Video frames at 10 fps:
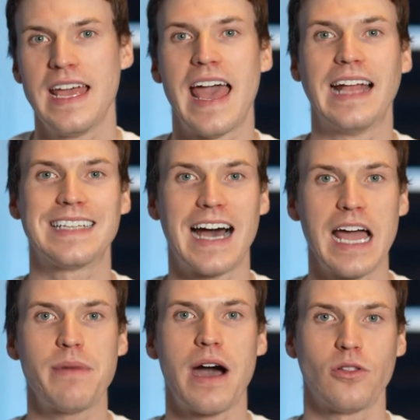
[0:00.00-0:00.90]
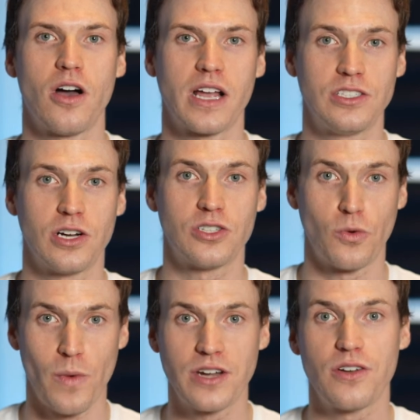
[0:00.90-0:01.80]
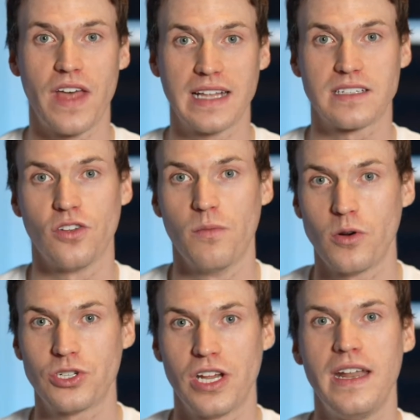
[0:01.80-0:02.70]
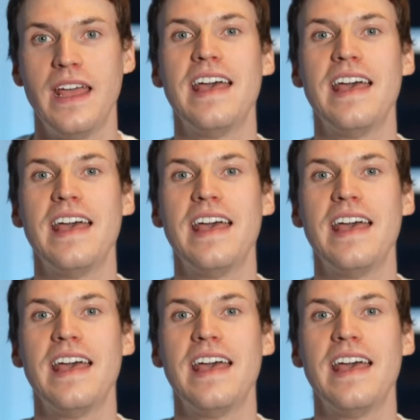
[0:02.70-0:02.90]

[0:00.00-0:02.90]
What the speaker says: and time how long it took to render that slow motion.